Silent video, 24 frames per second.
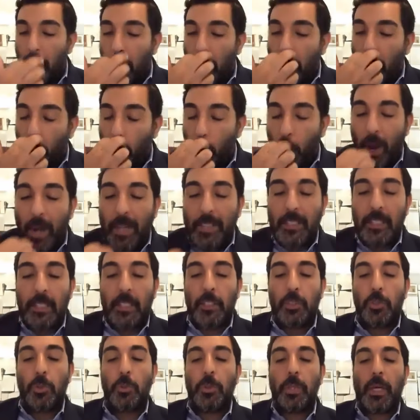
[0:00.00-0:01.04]
And why did
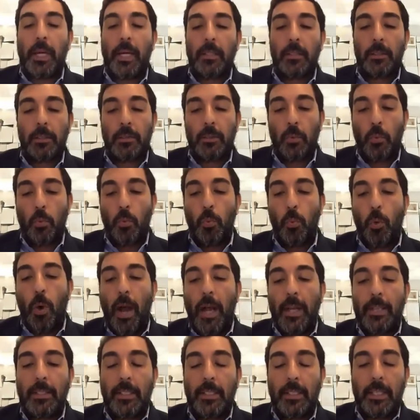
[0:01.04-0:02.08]
he do that?
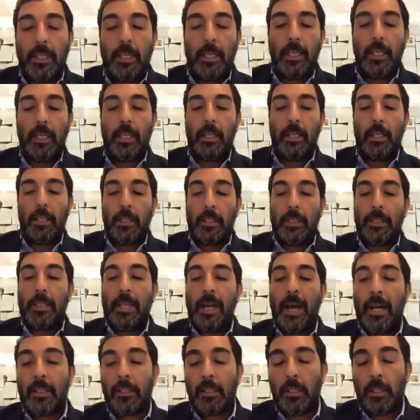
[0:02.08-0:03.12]
Why did he
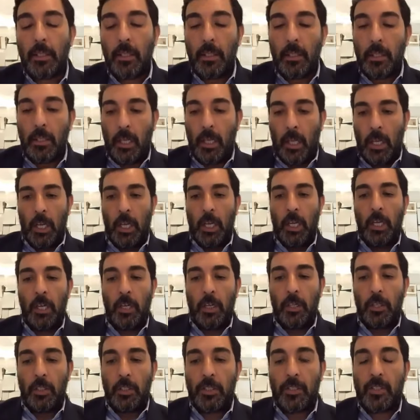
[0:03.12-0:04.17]
not
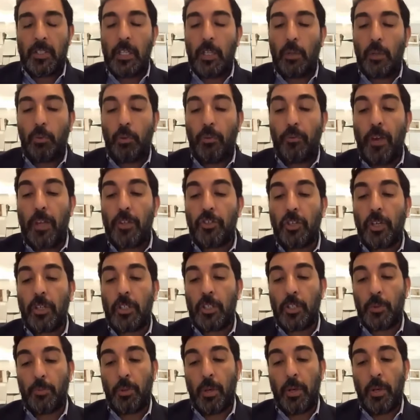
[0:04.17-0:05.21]
uh, seek revenge on
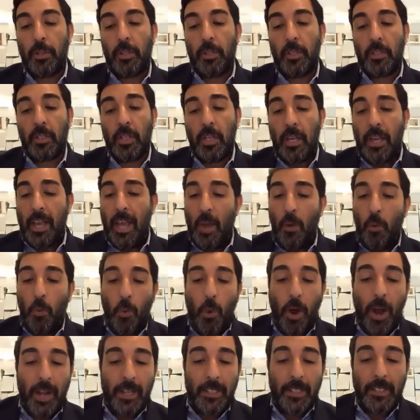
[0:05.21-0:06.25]
his brothers? And
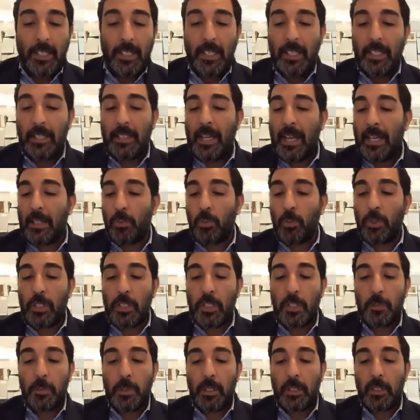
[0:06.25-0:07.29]
why did he not want to
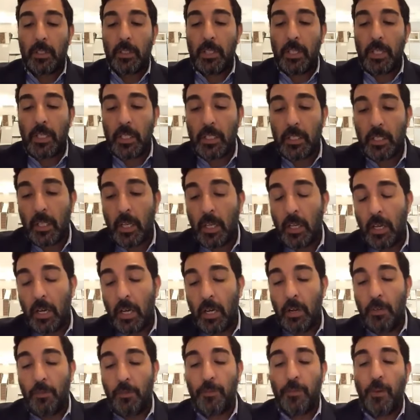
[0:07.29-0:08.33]
speak to his
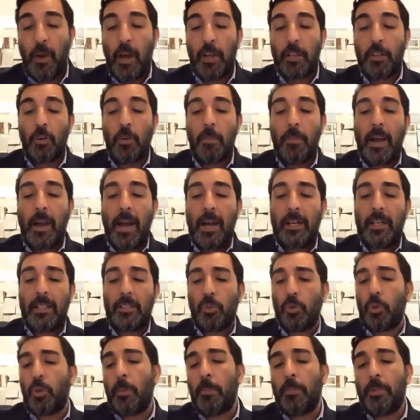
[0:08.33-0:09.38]
uh, father about it
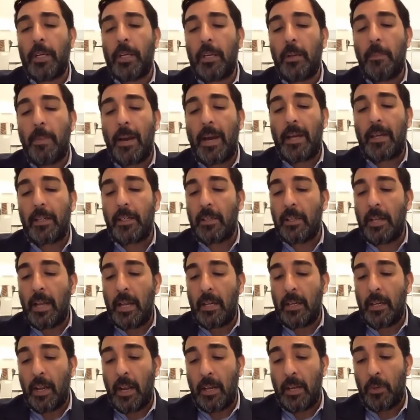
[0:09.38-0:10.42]
or complain about it
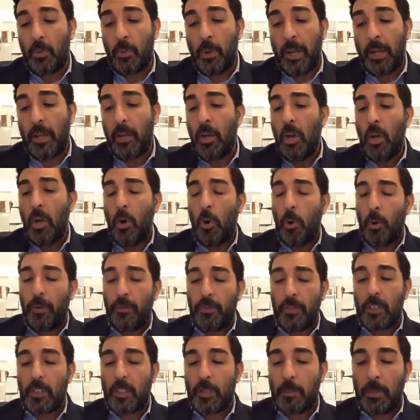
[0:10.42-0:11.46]
in, any way or
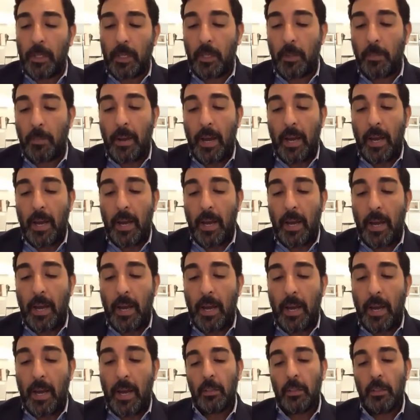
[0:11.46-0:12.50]
even speak about
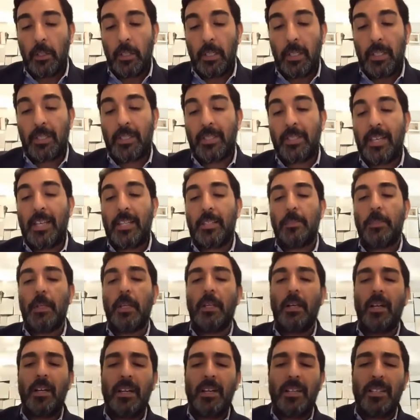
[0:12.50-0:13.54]
it? It says
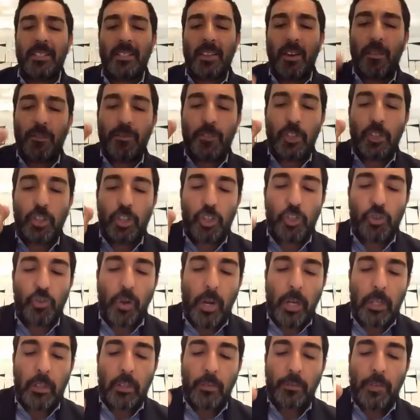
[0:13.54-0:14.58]
because of the
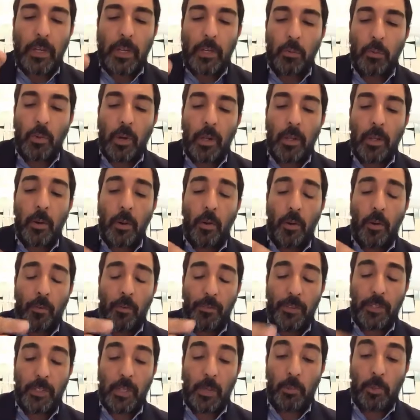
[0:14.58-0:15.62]
strength of, enwa, of
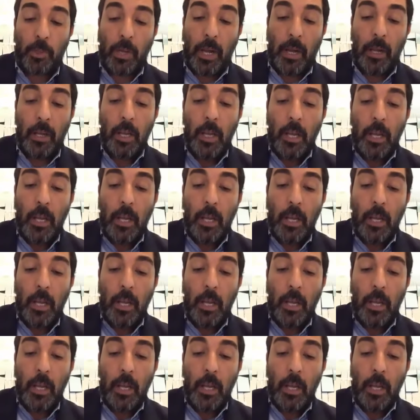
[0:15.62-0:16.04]
his emunah,